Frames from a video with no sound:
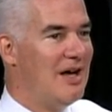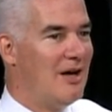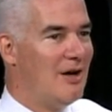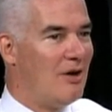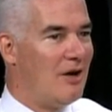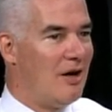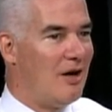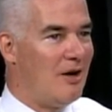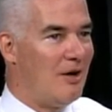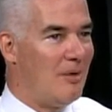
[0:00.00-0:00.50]

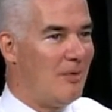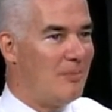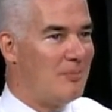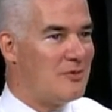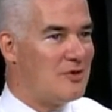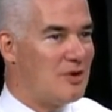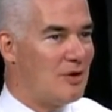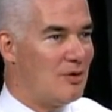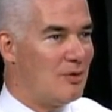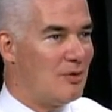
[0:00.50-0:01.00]
Um,
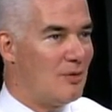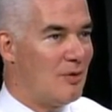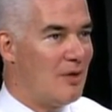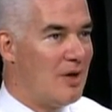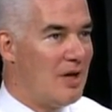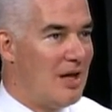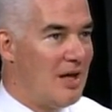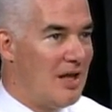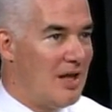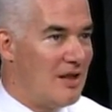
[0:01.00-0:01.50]
so
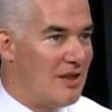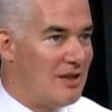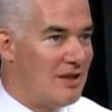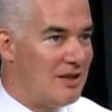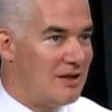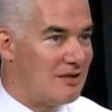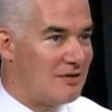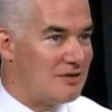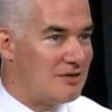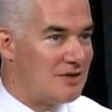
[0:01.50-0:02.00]

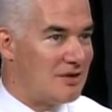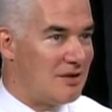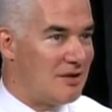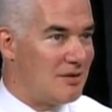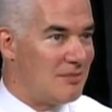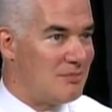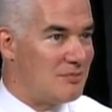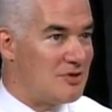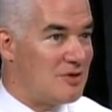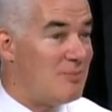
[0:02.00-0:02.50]
there's
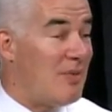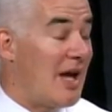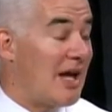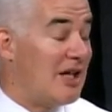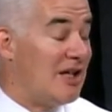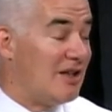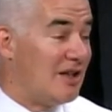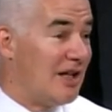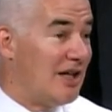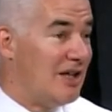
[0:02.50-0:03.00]
um,
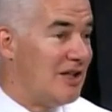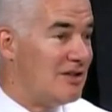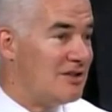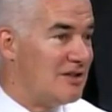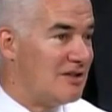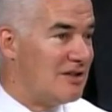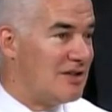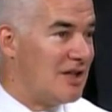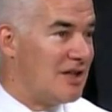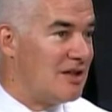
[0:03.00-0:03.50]

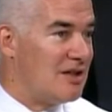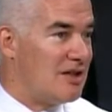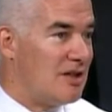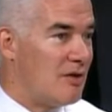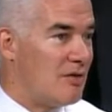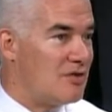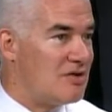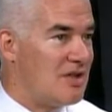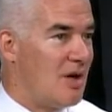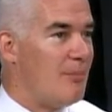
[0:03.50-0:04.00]
speculation that you
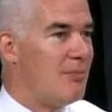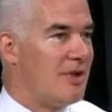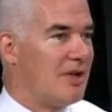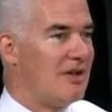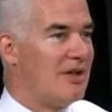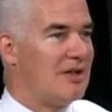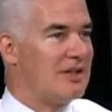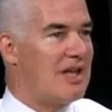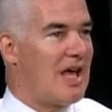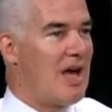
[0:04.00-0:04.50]
know something
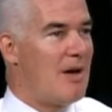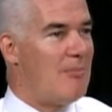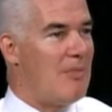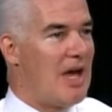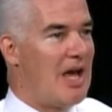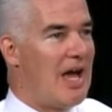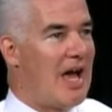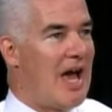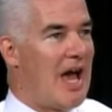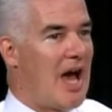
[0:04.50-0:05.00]
like that
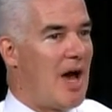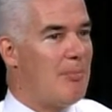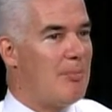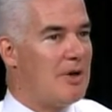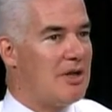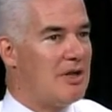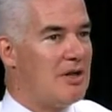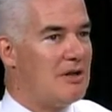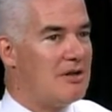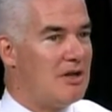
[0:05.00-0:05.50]
may
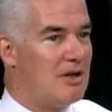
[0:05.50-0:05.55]
happen.